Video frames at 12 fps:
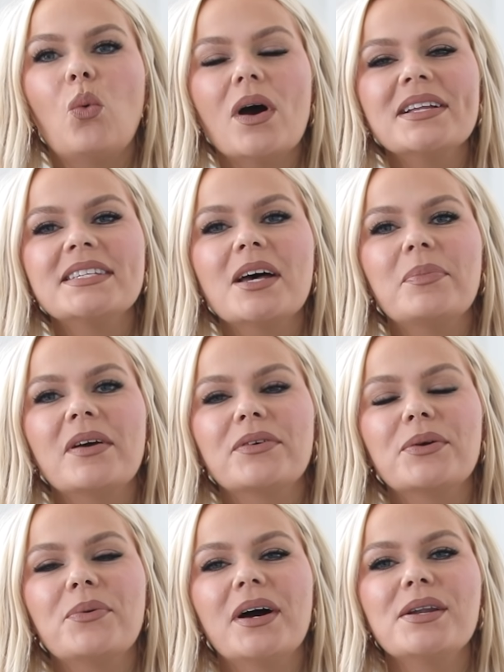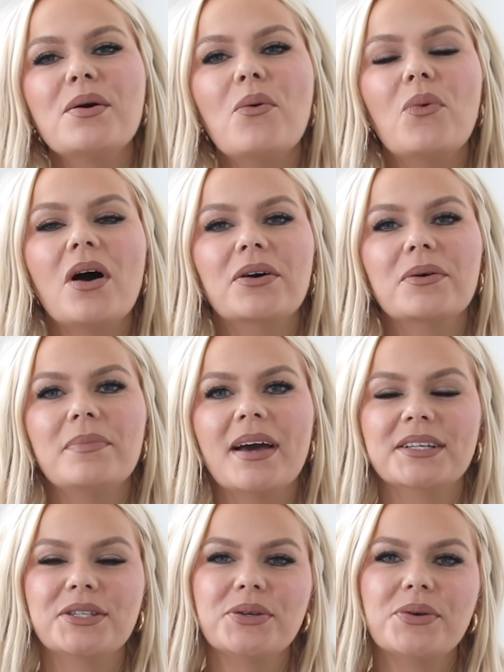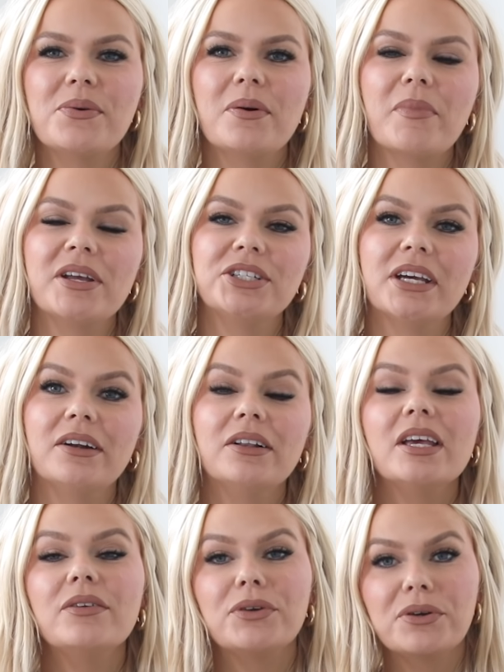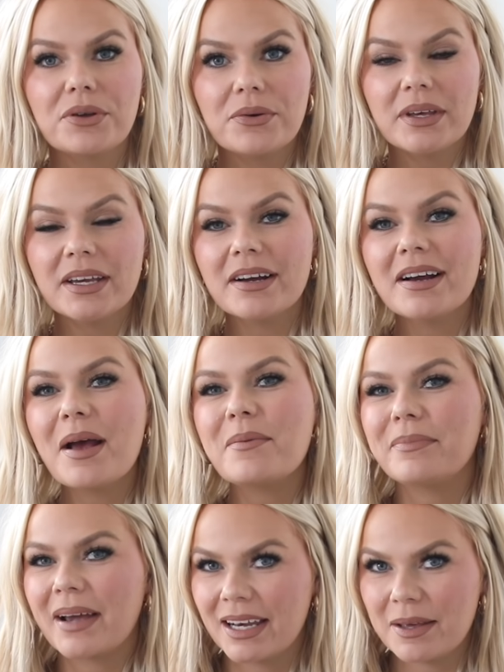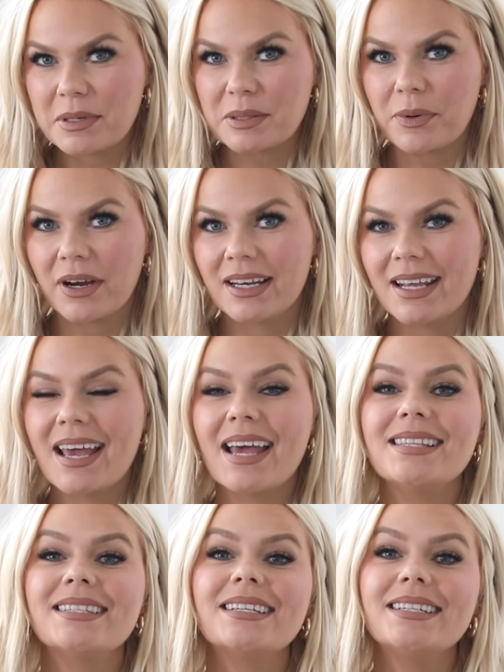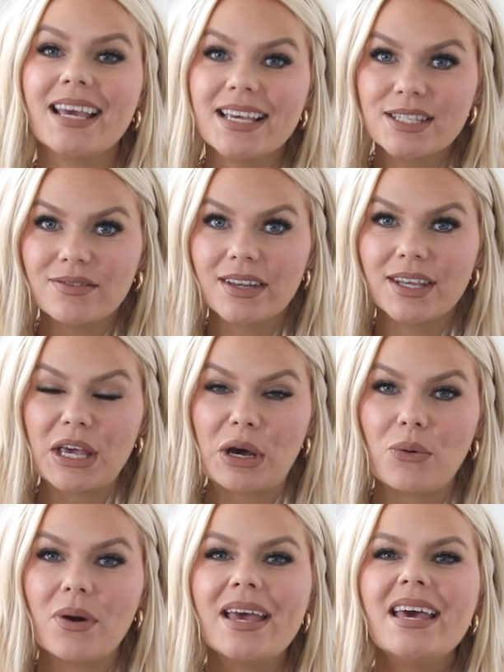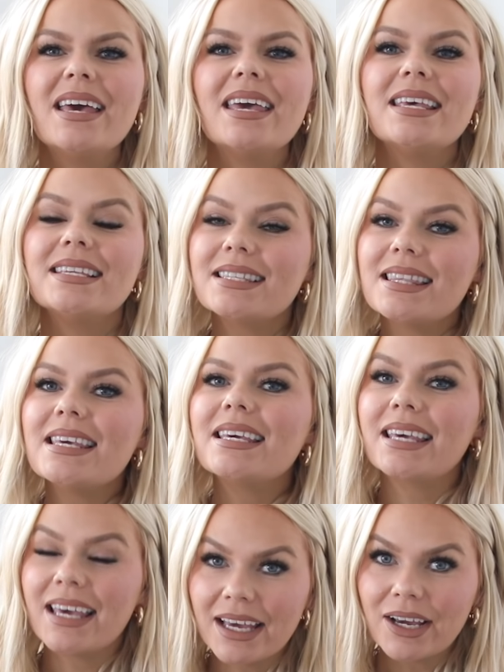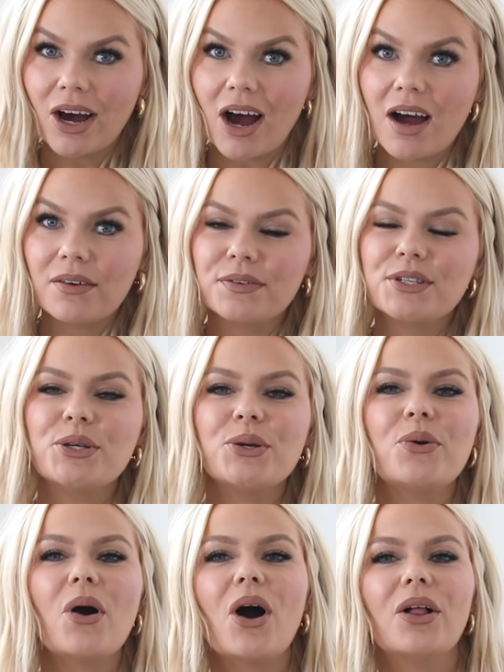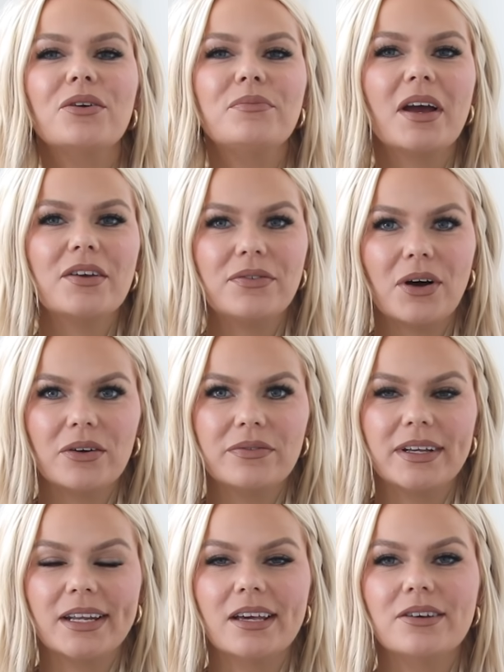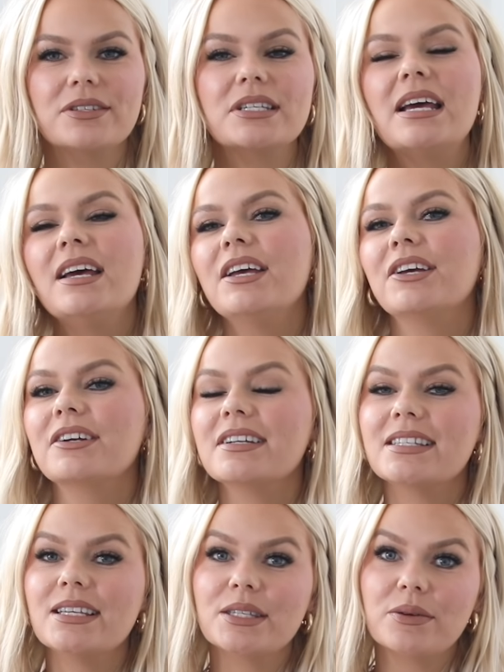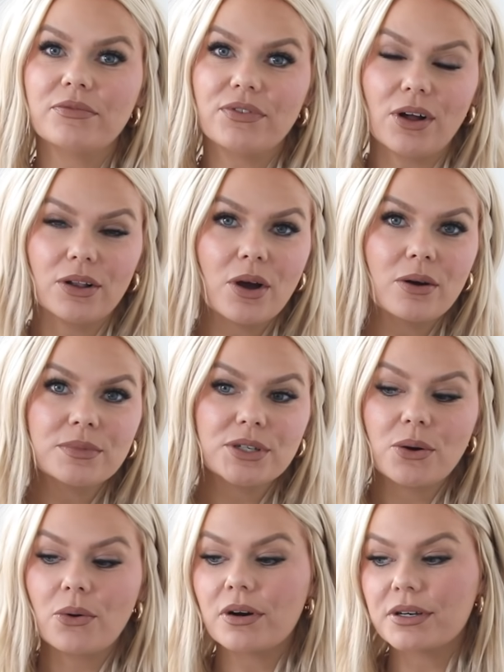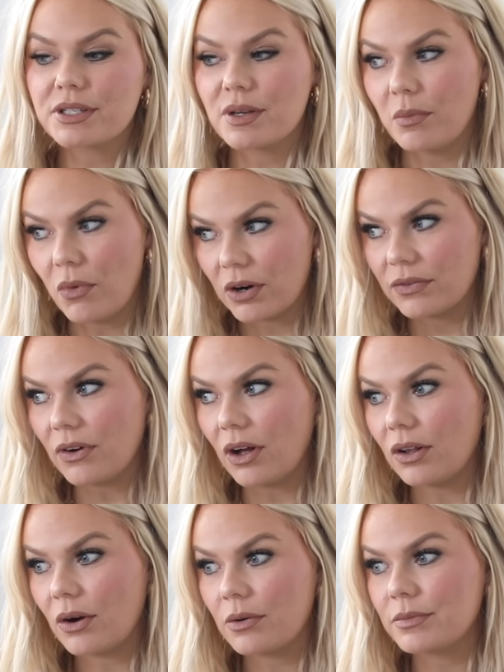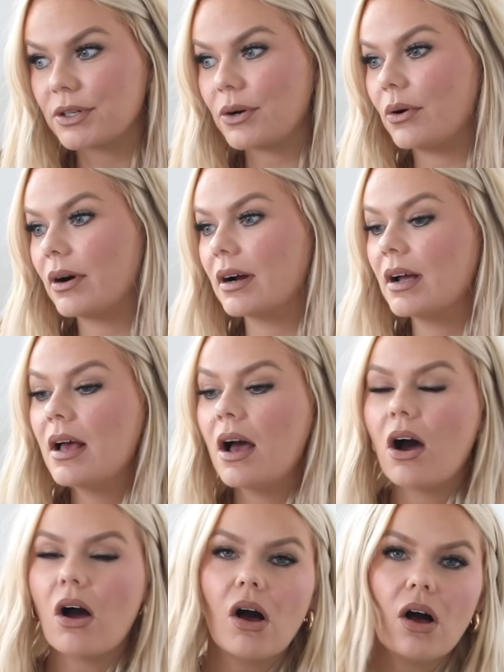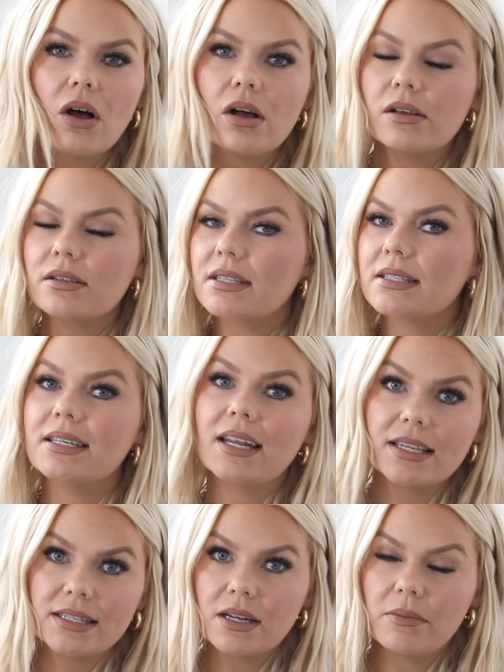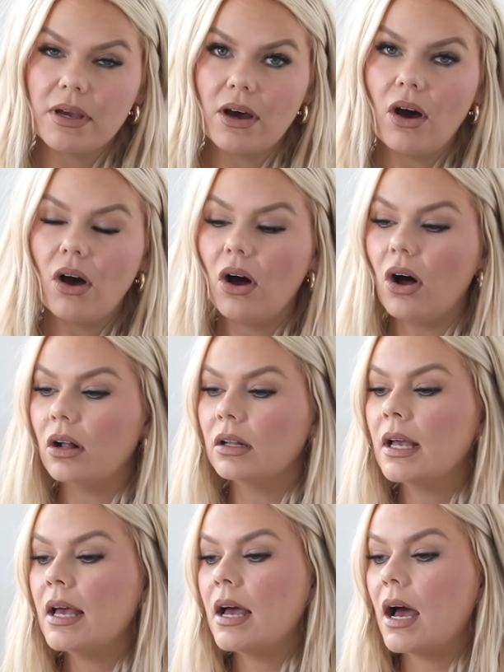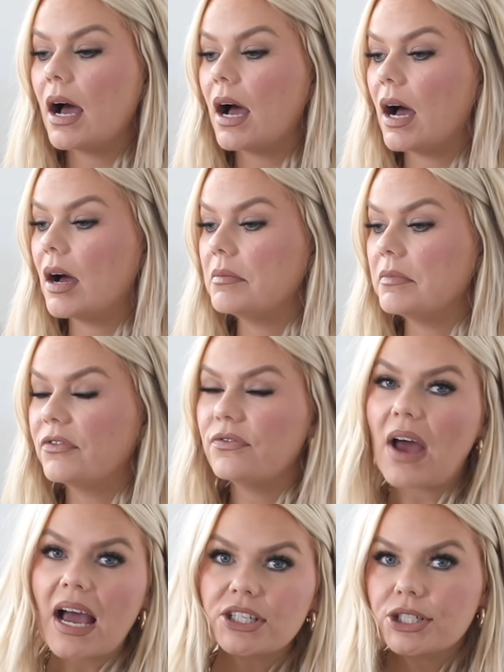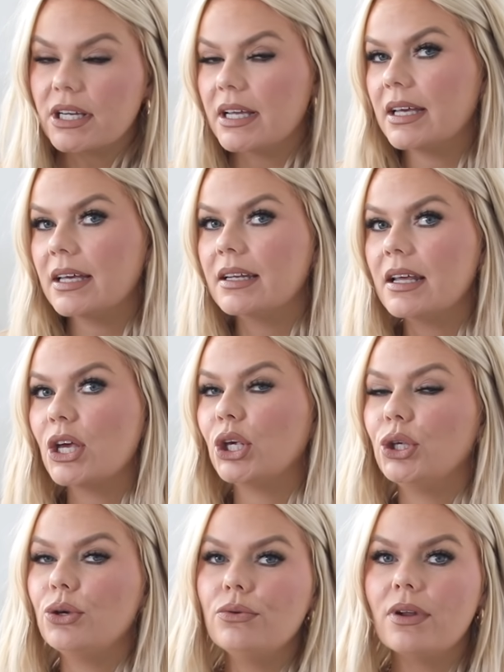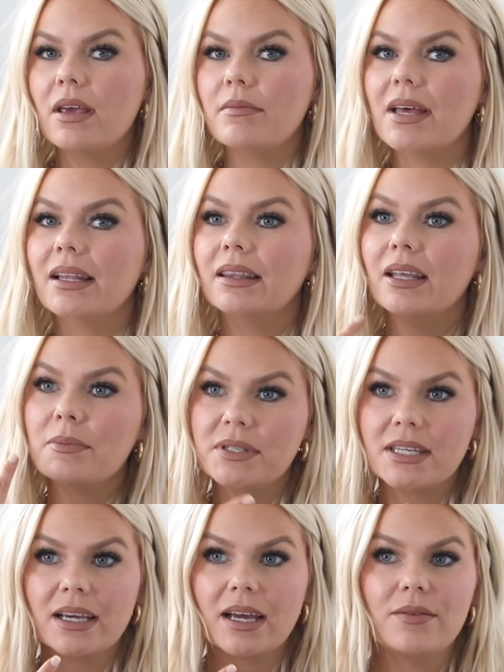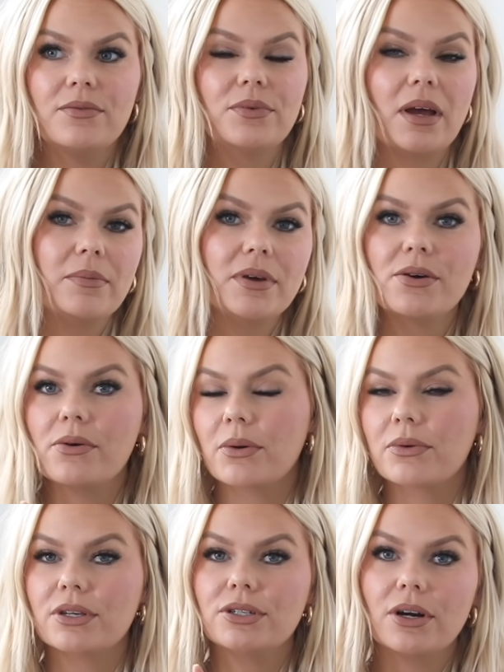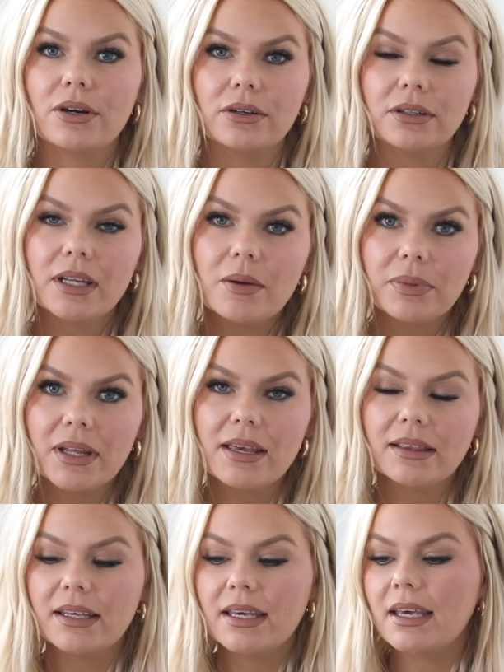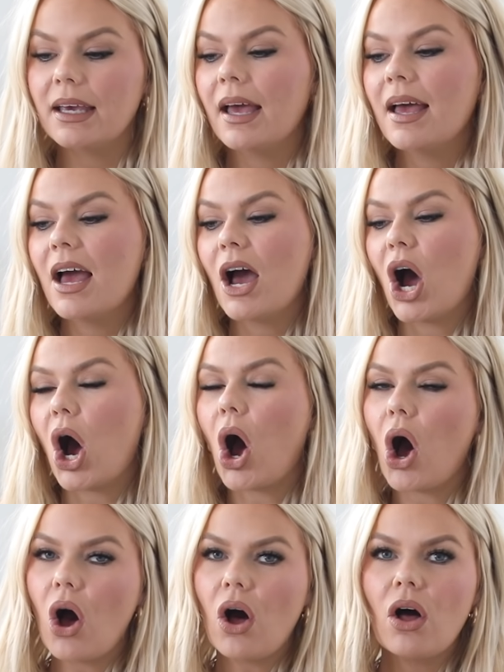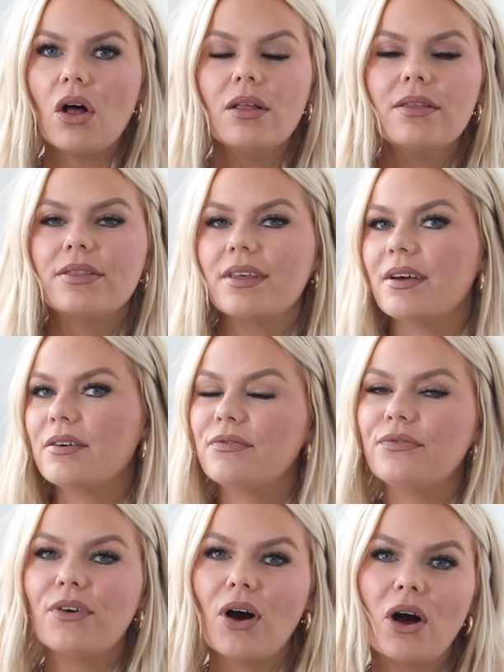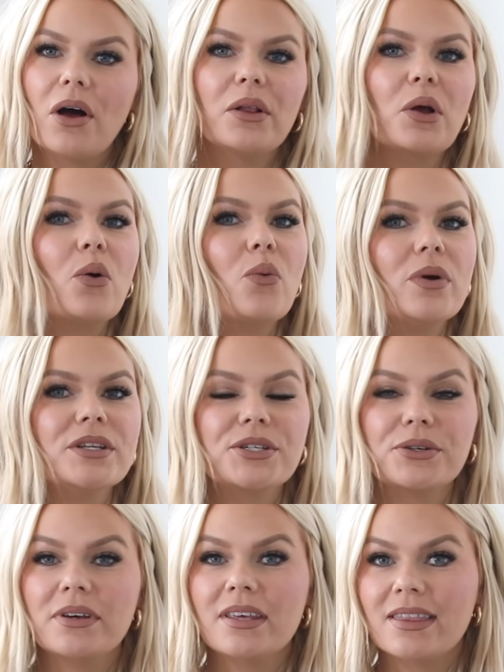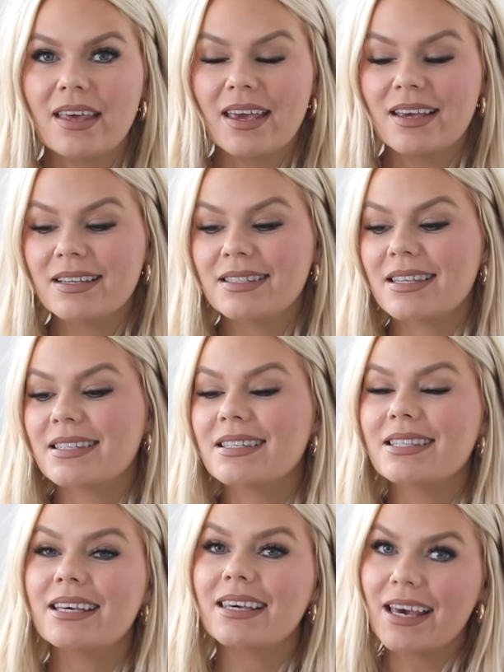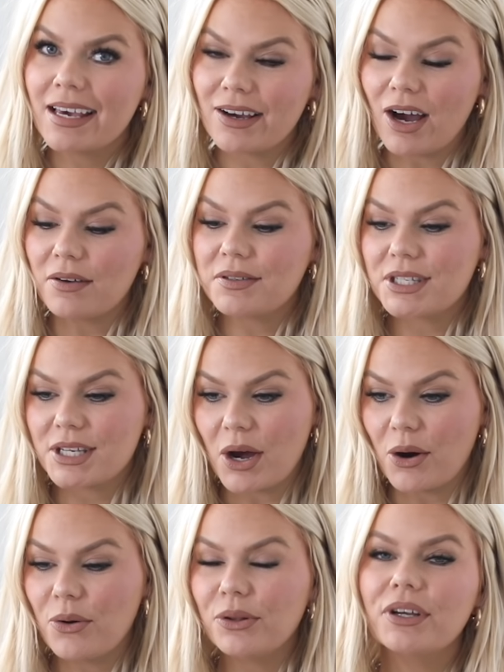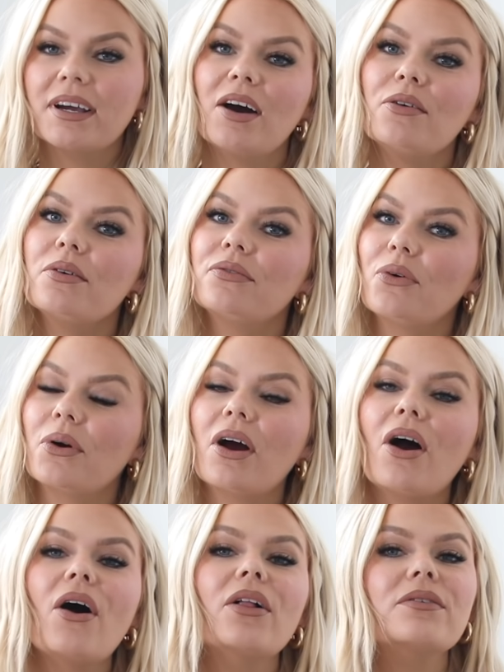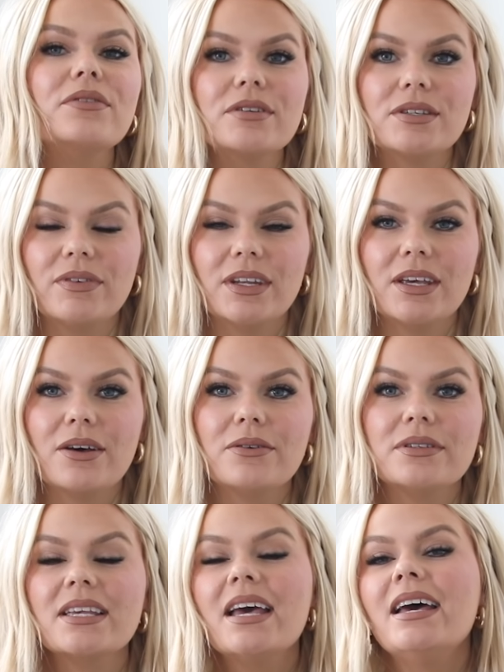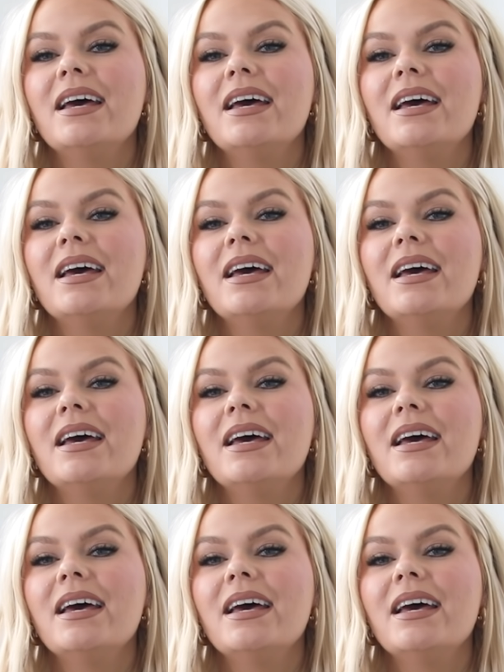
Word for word: What's up everyone? Welcome back to my channel. If you're new here, my name is Brandy and today's video is the kickoff to all of my fall videos. You're gonna see some fall home decor, some more fall home decor, hauls, today's gonna be a haul, um, fashion, you name it, lipstick, I've, I've been going with a darker lip lately, all the fall wintry things. This is the kickoff. So look out for all of those videos